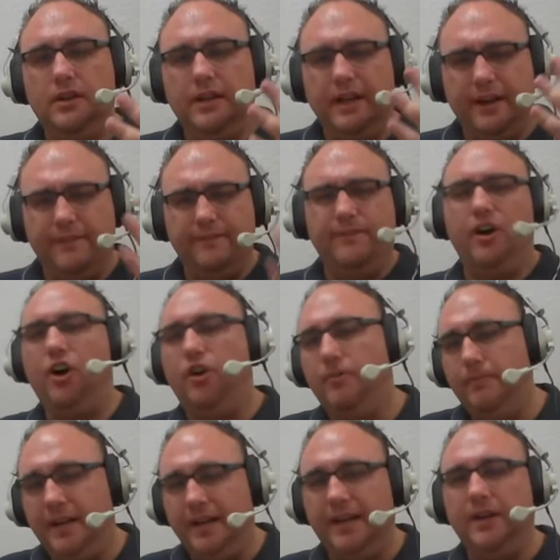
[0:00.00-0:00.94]

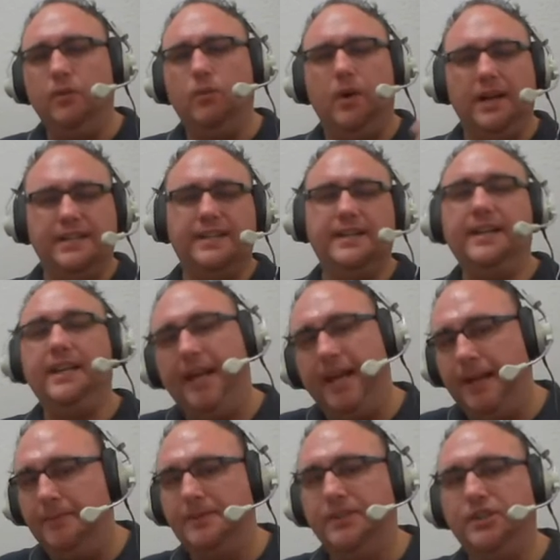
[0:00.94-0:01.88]
involvement in watching the
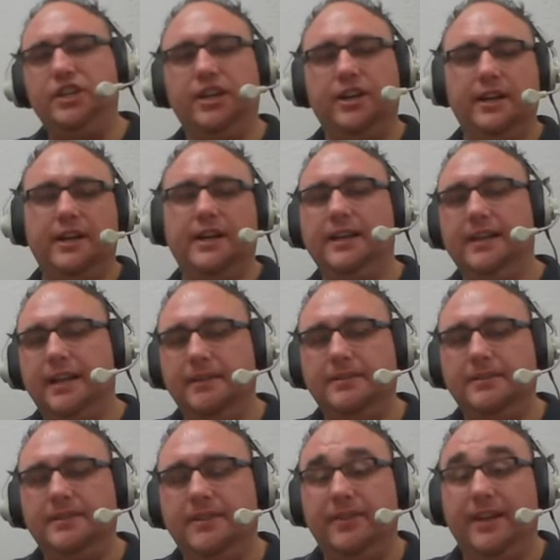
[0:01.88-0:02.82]
games and cheering on the
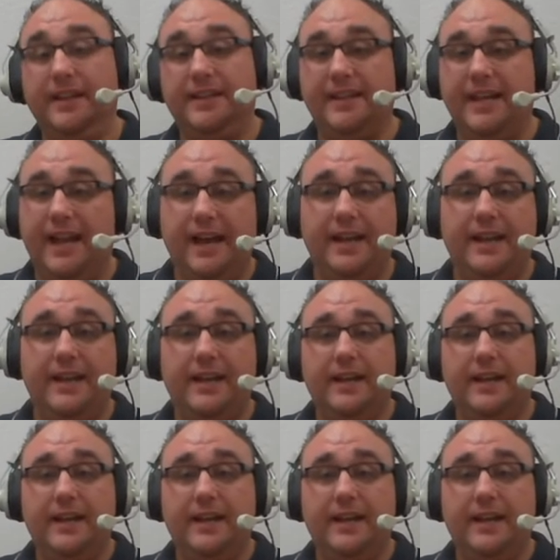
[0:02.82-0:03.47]
games, stuff like that.